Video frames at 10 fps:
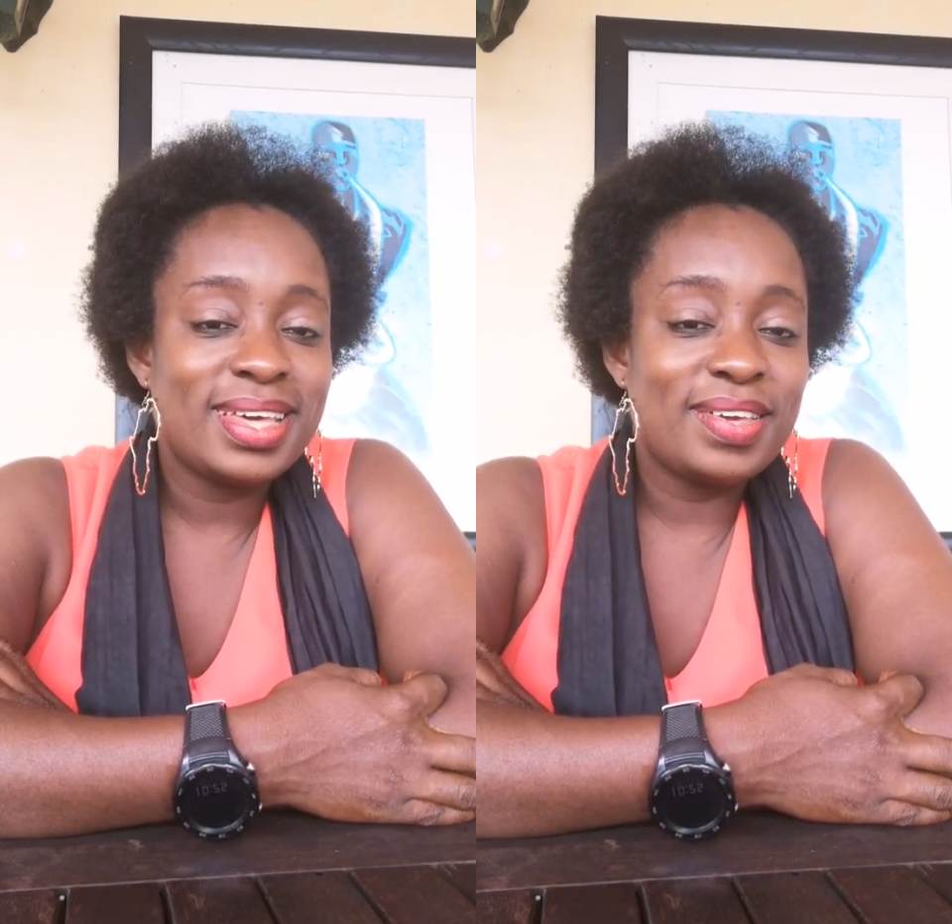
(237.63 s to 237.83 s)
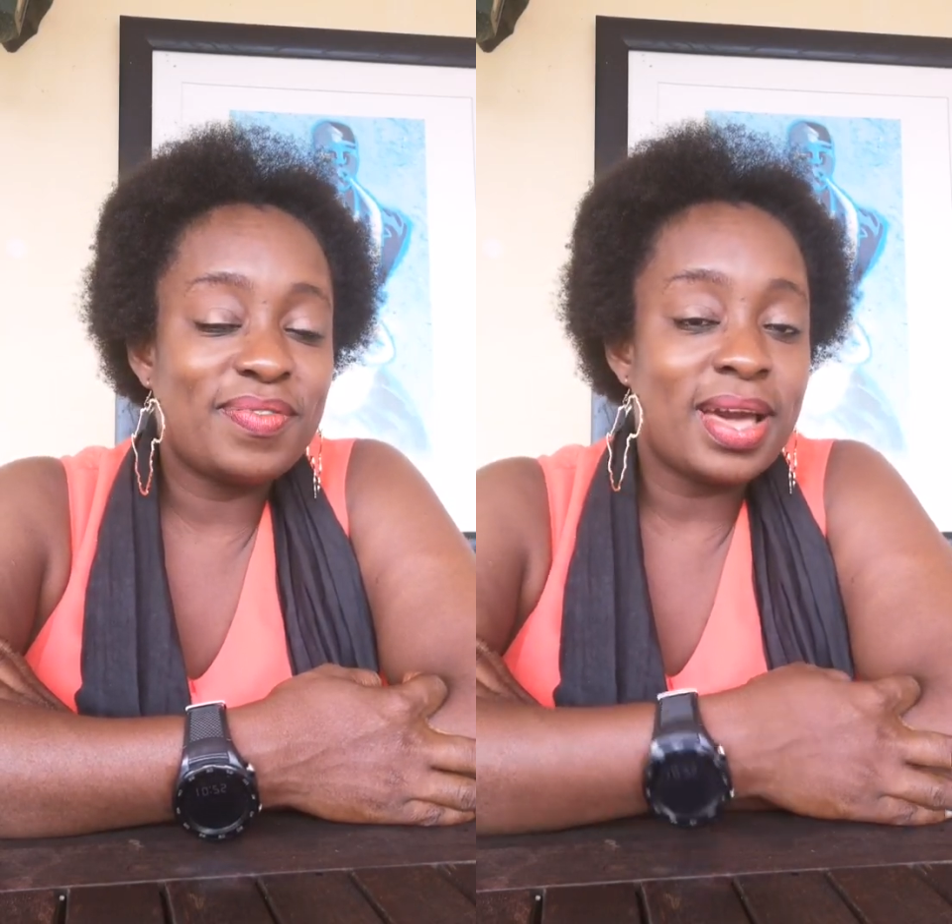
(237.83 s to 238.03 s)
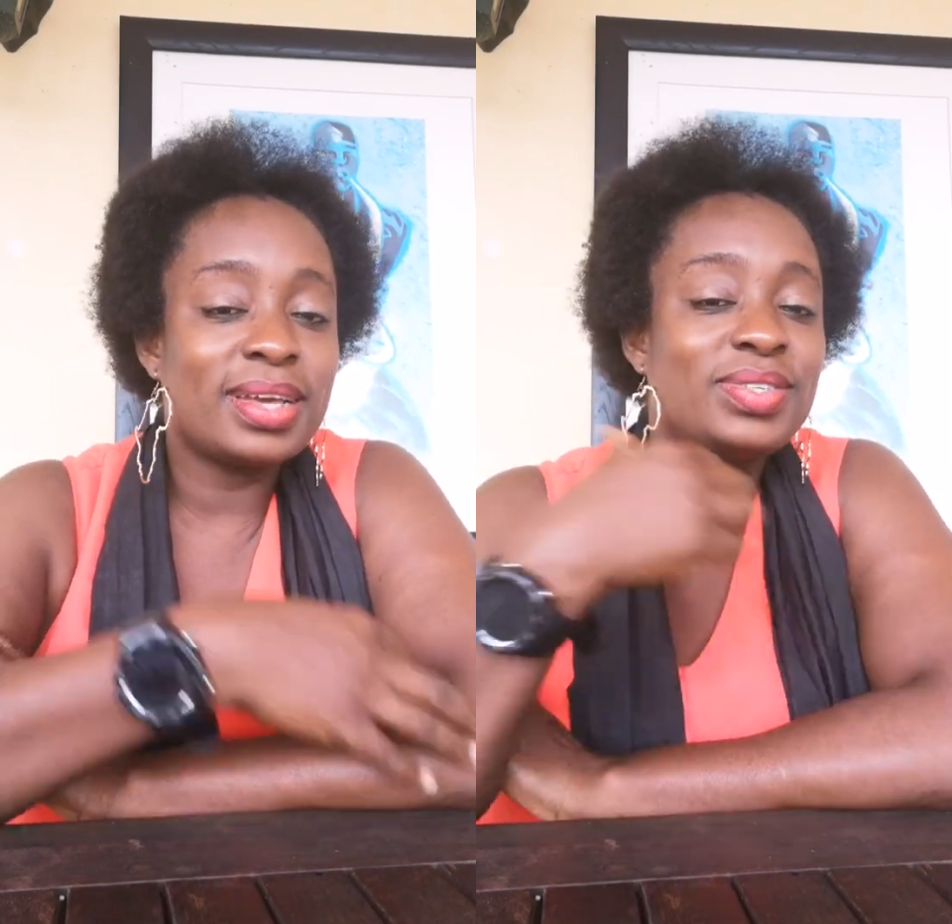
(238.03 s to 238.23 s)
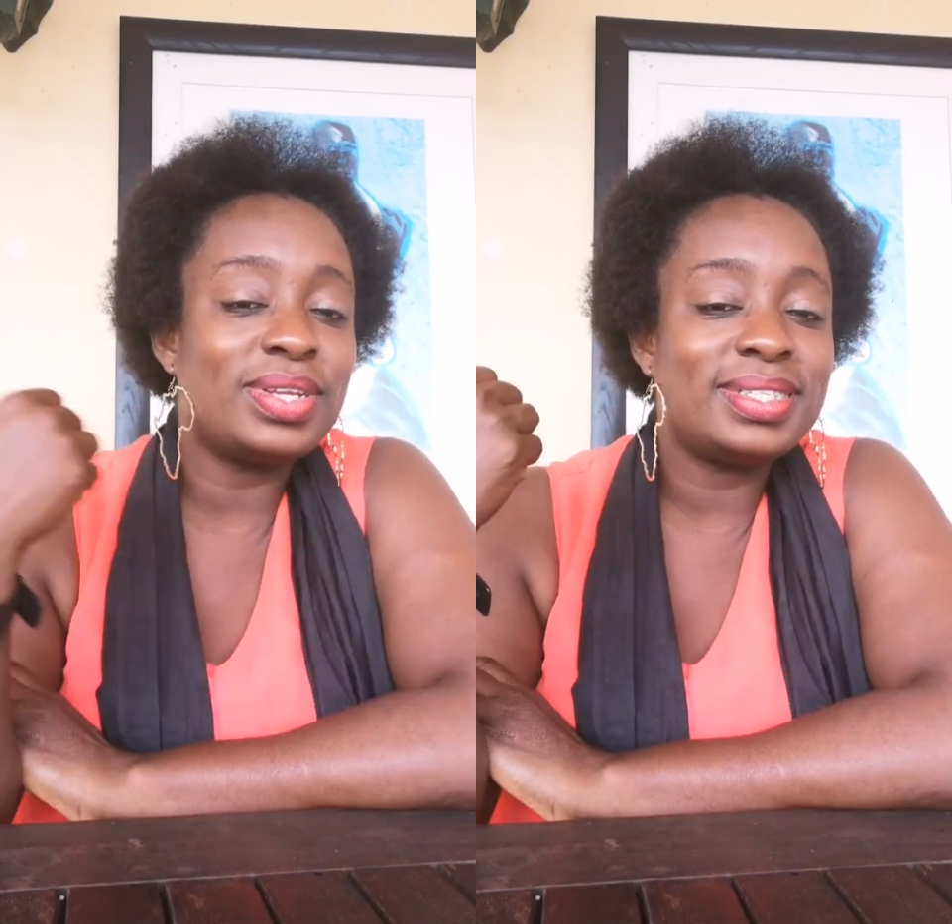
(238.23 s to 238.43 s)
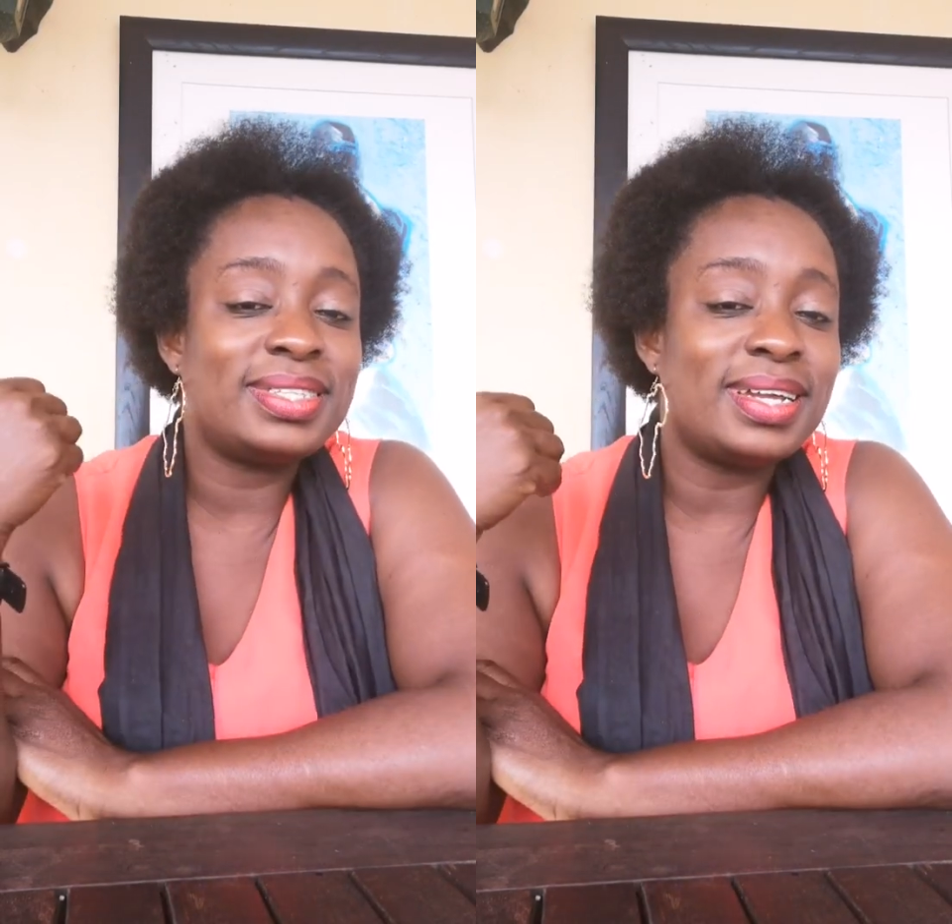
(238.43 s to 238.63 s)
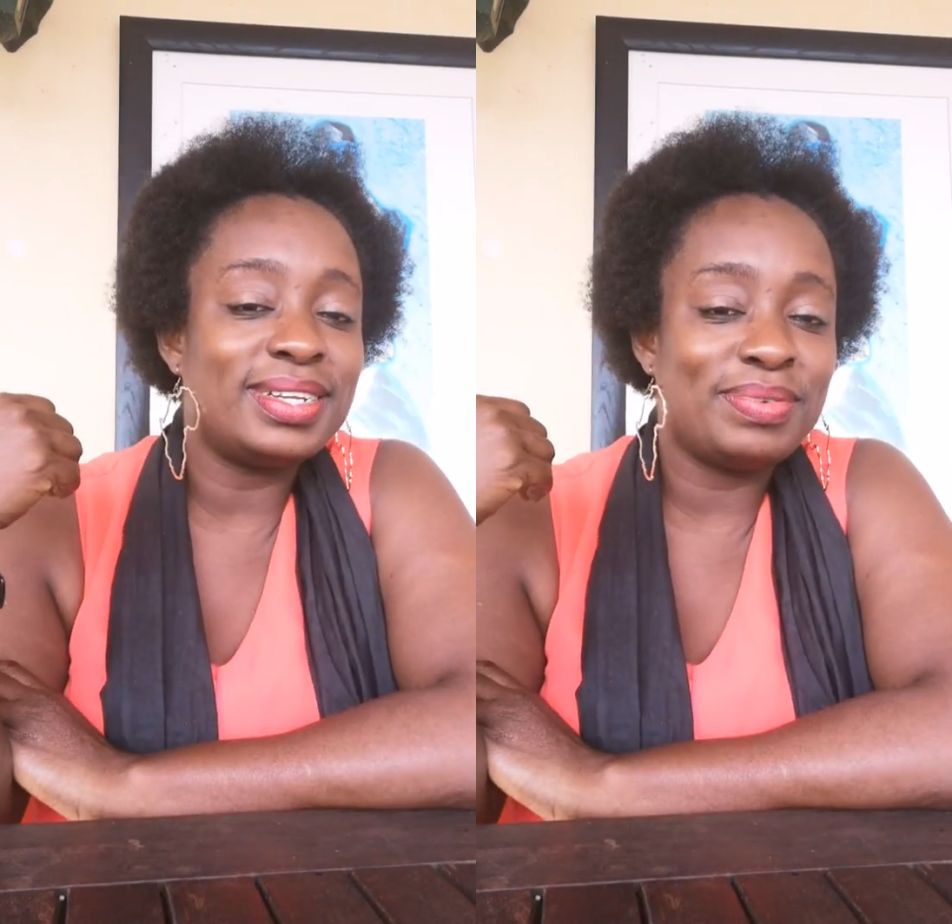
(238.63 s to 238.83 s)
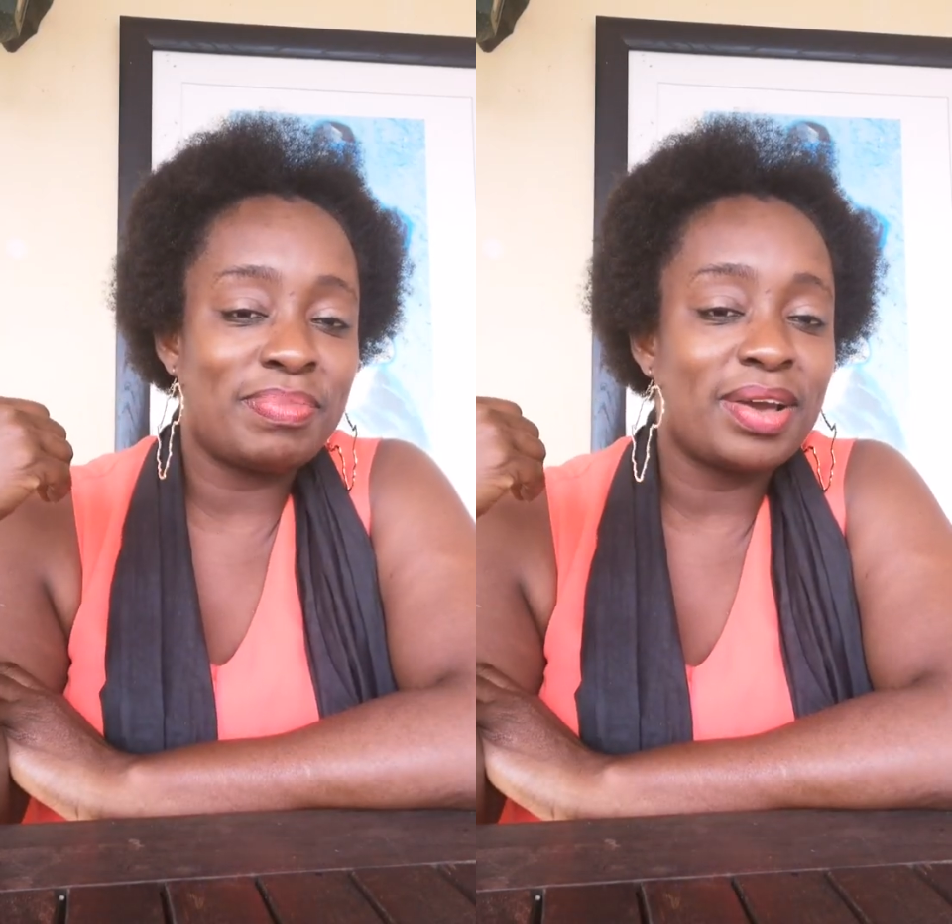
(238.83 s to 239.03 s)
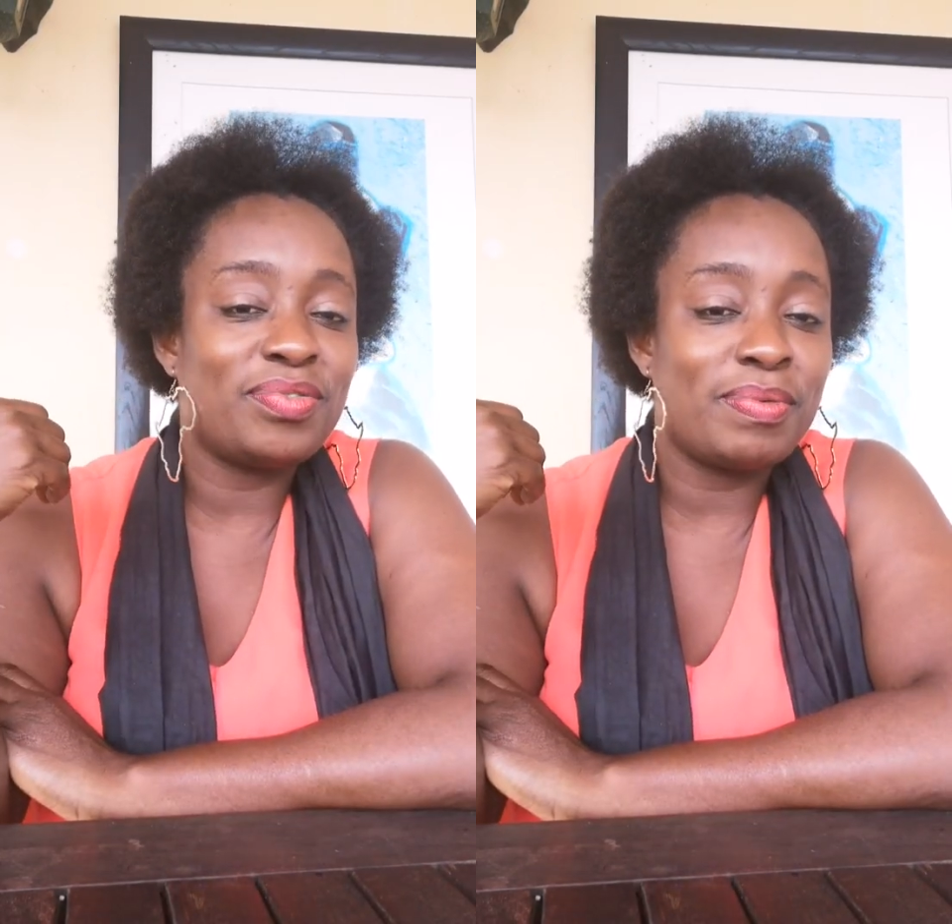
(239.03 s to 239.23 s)
if I actually started
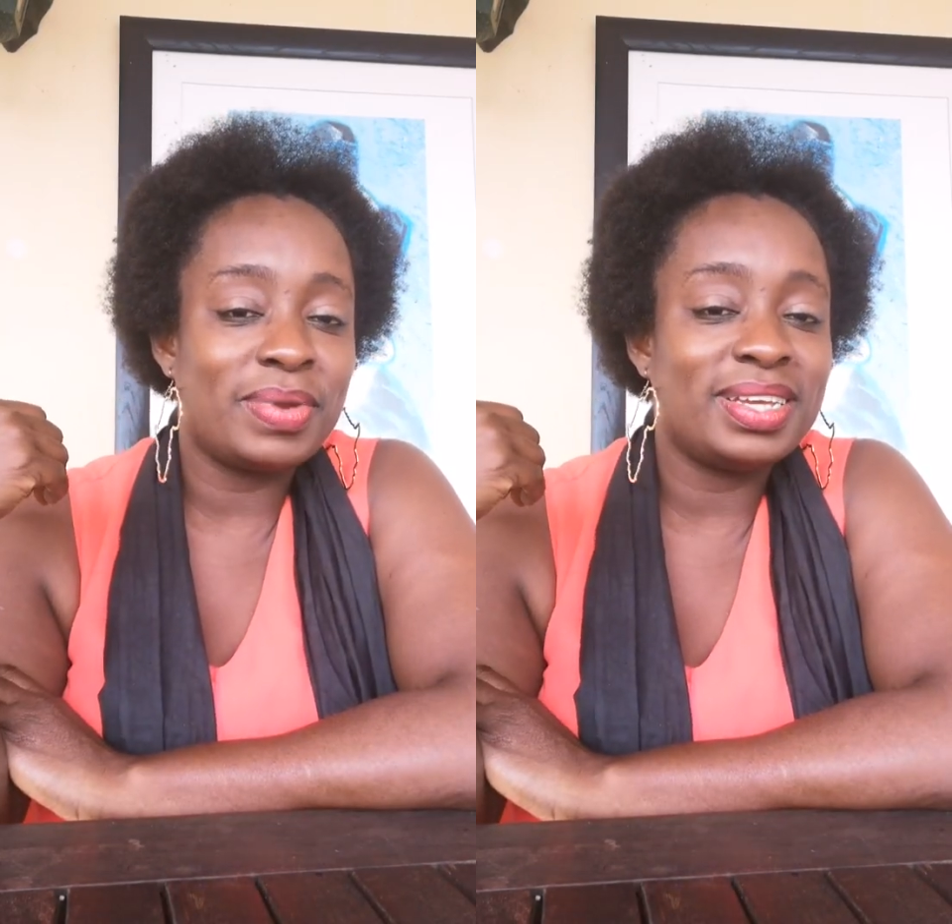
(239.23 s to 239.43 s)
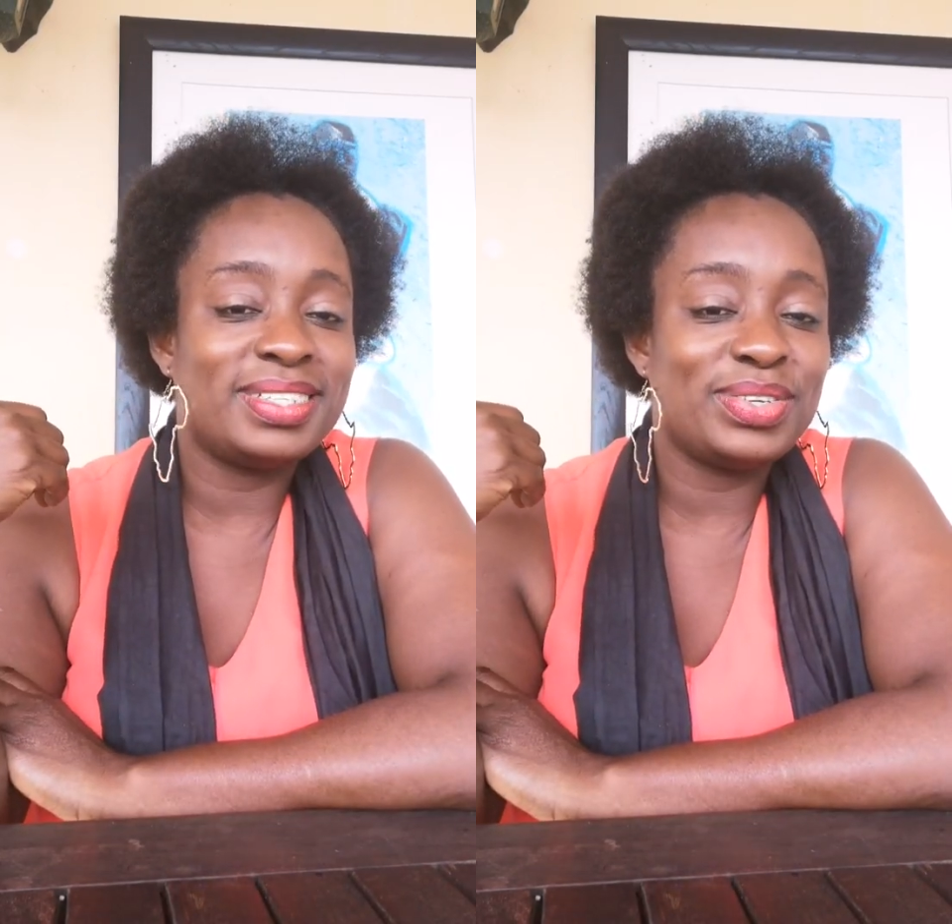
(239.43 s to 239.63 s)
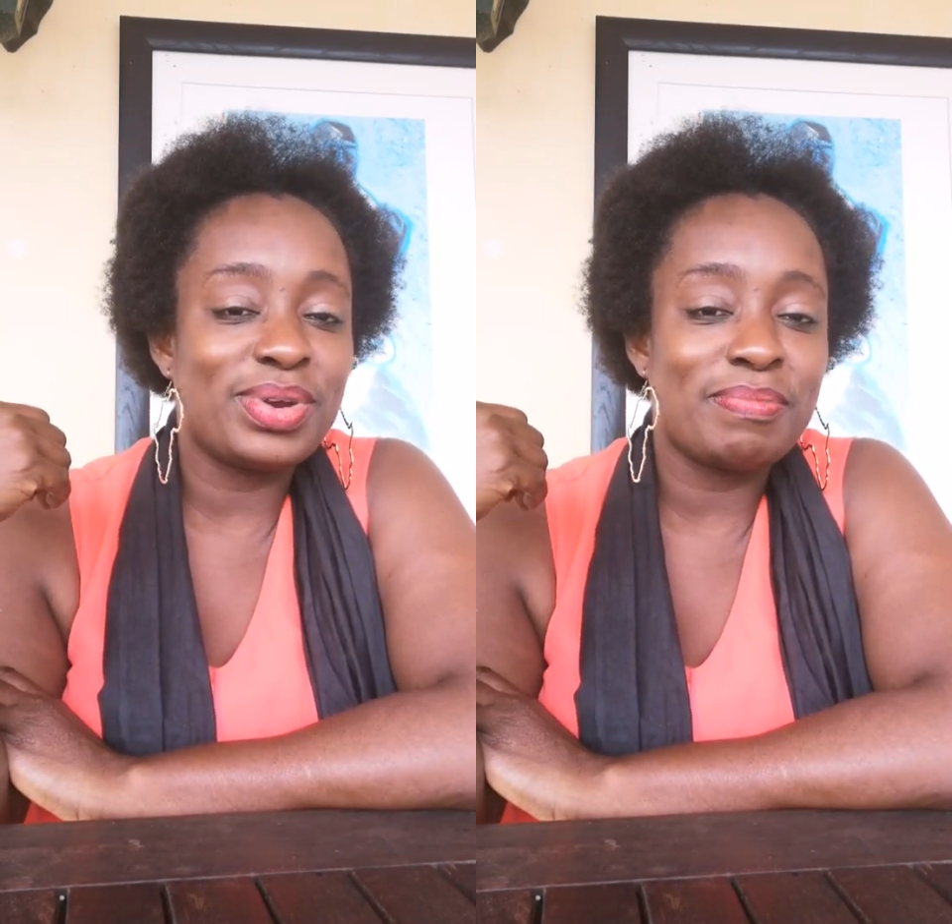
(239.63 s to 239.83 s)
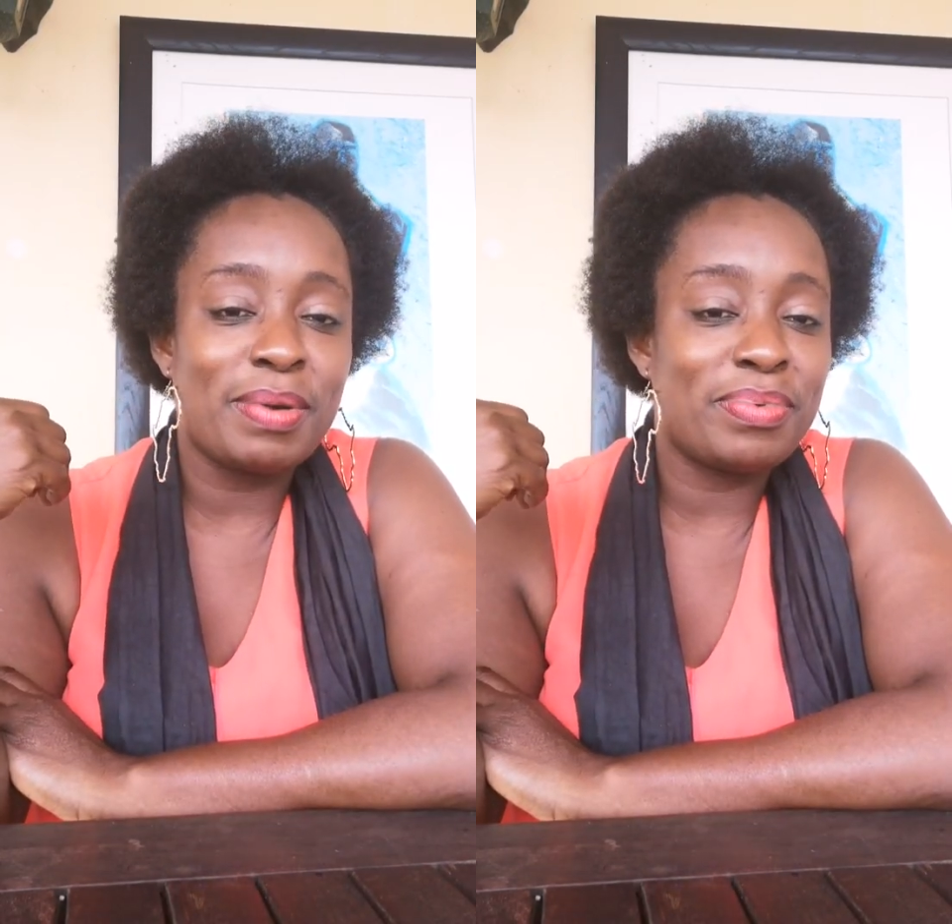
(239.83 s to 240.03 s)
back from Nigeria, my